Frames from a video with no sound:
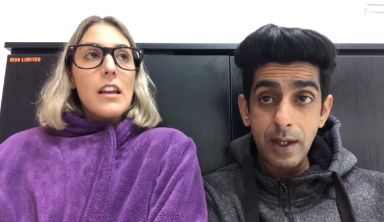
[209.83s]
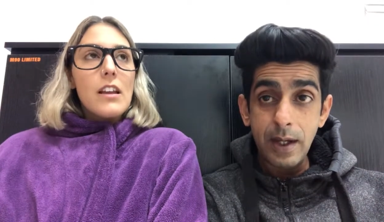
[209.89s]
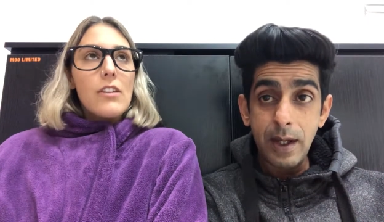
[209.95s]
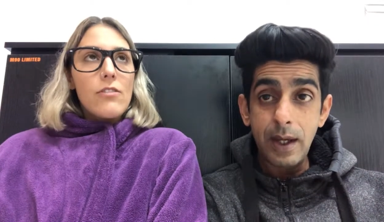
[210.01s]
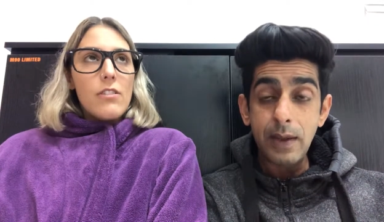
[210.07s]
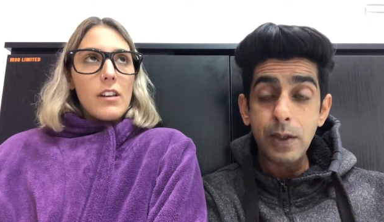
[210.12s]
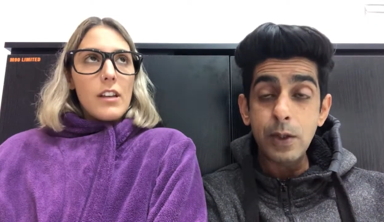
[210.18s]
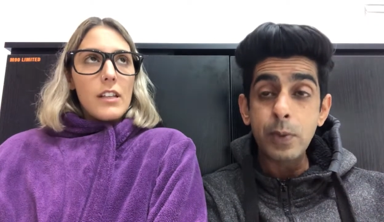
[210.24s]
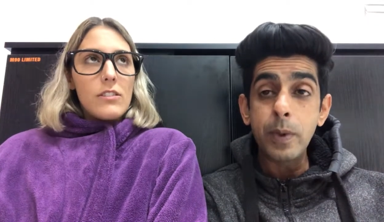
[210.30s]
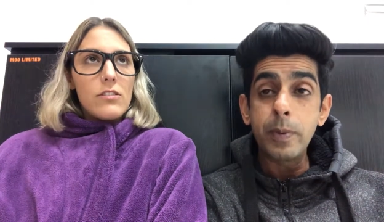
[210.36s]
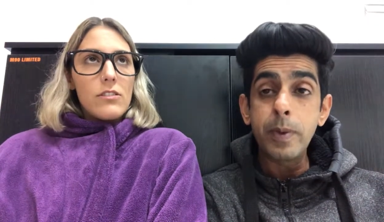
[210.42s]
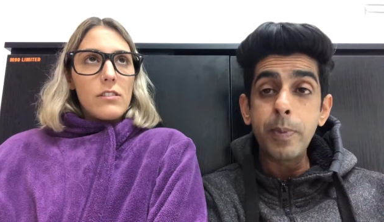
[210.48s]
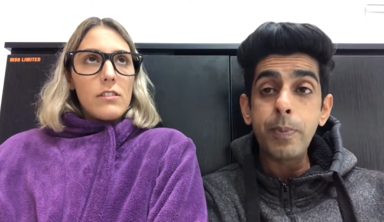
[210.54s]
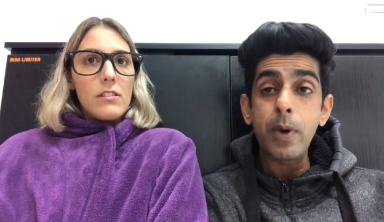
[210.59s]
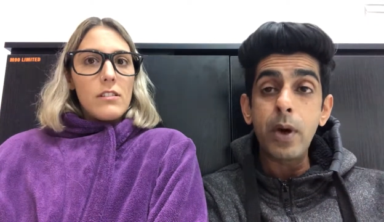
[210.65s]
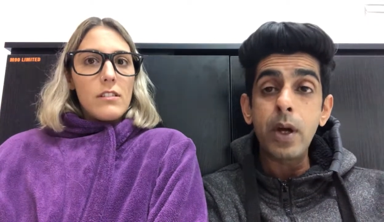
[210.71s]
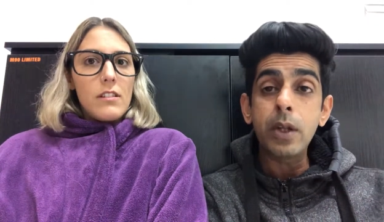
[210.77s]
Speaker 1: and this will be
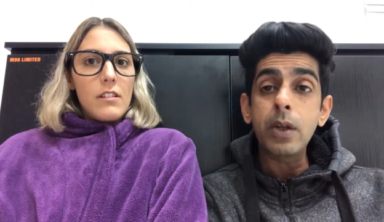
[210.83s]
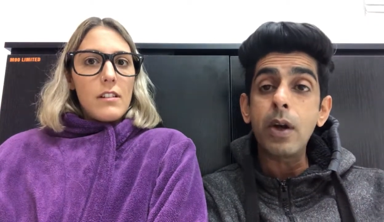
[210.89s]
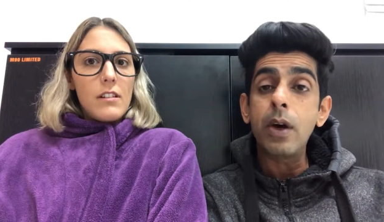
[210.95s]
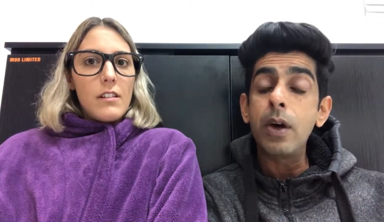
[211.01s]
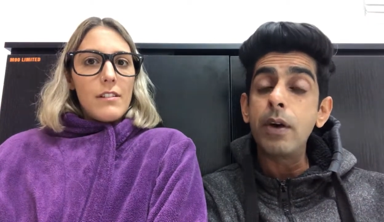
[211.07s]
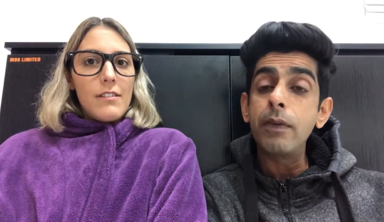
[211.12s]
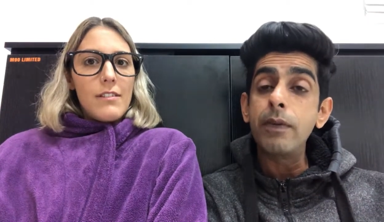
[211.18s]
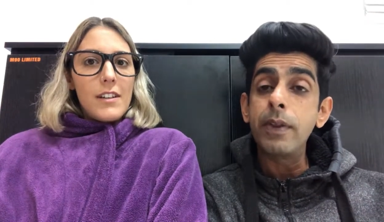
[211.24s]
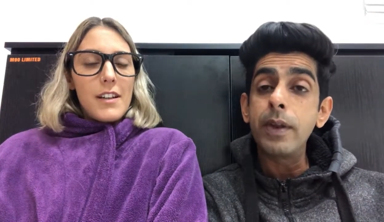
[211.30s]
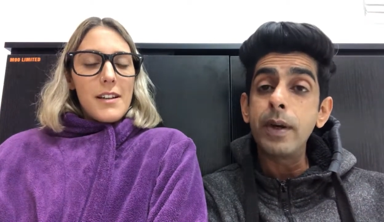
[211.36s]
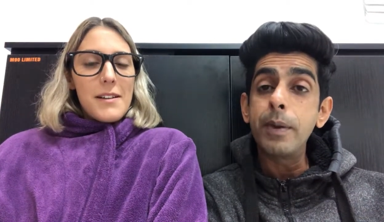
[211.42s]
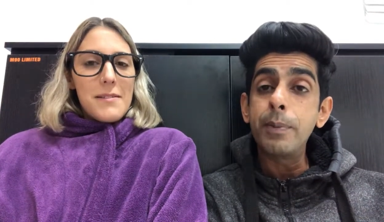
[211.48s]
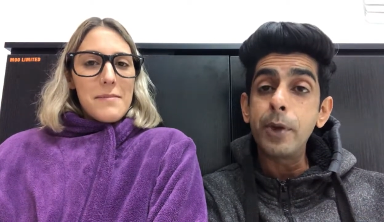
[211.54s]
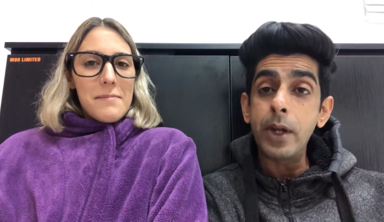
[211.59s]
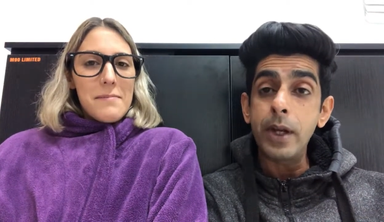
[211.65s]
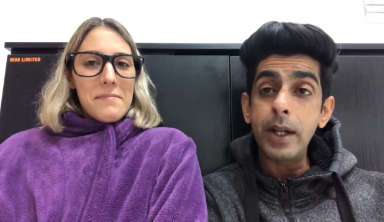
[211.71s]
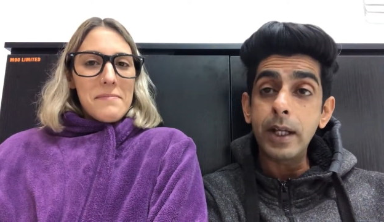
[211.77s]
part of the
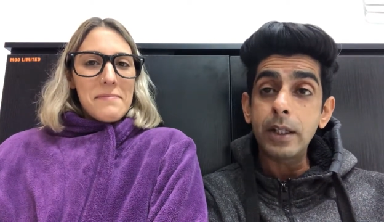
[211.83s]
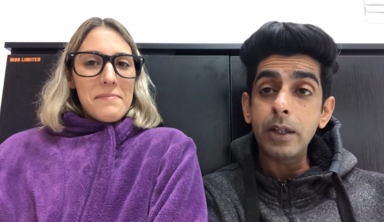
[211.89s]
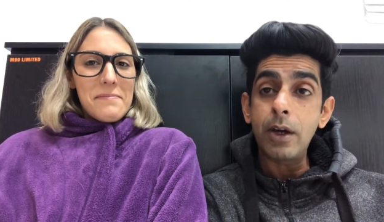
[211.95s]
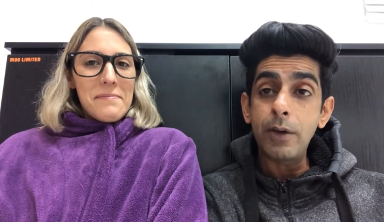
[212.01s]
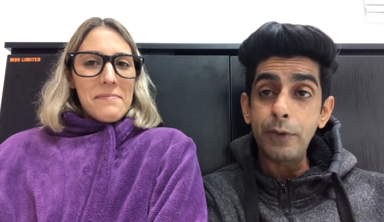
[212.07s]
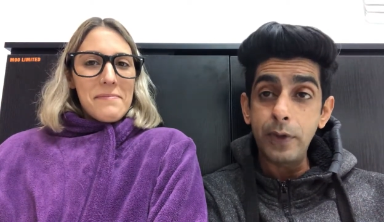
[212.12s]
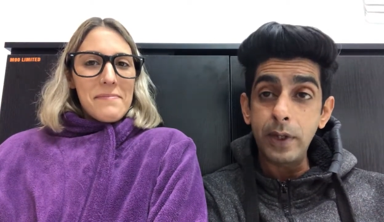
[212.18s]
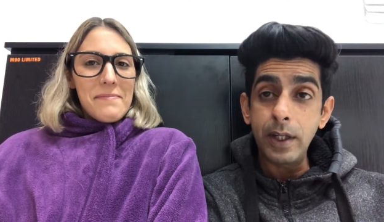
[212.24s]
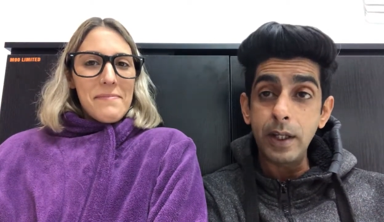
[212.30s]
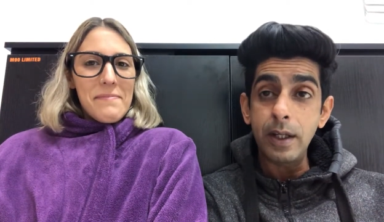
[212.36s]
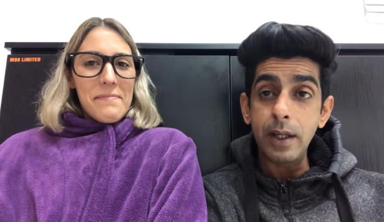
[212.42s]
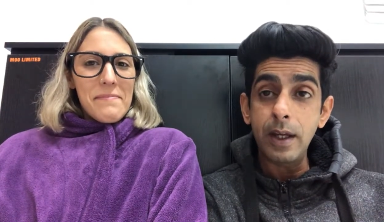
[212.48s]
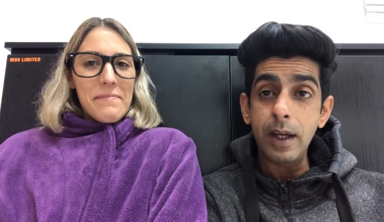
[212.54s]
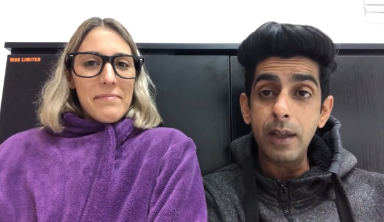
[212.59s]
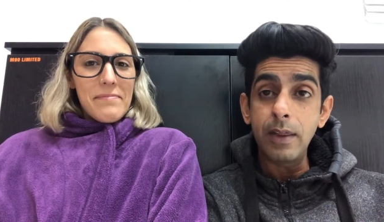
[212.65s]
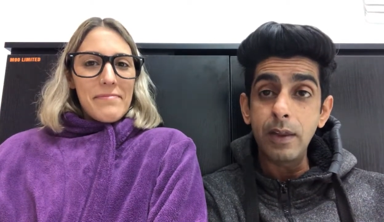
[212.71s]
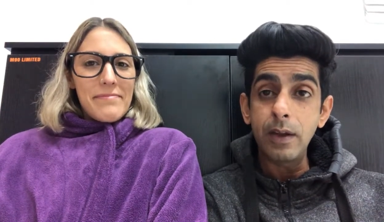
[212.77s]
product offering
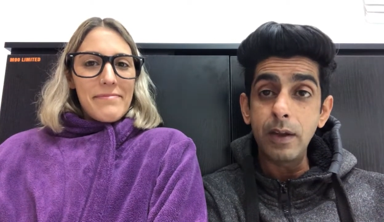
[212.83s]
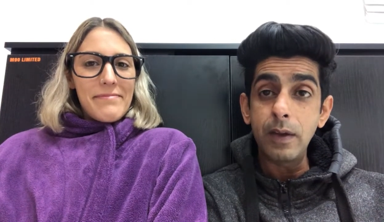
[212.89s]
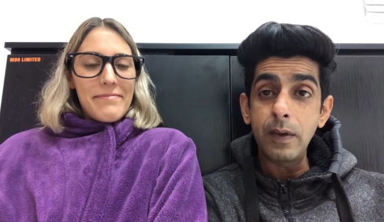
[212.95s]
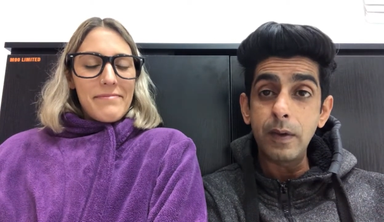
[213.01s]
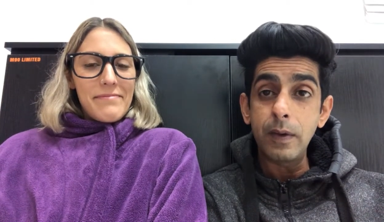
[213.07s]
and the